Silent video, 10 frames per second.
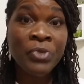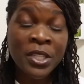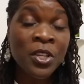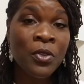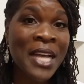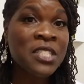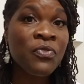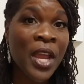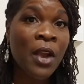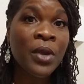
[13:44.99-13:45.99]
So that's
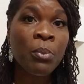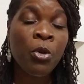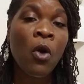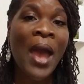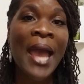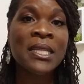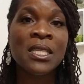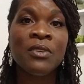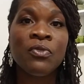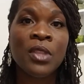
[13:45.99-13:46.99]
very
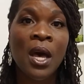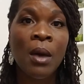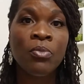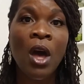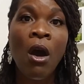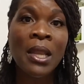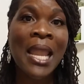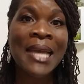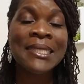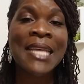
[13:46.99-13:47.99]
proactive, the
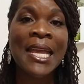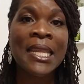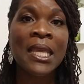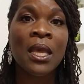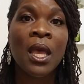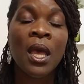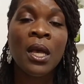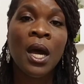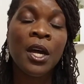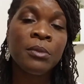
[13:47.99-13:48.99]
online dating
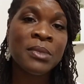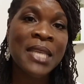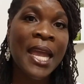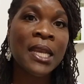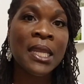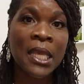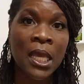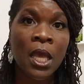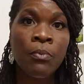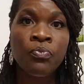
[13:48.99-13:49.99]

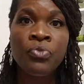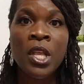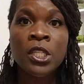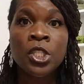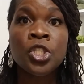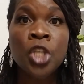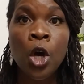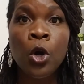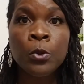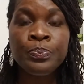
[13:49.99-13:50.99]
technique.
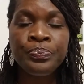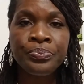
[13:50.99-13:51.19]
So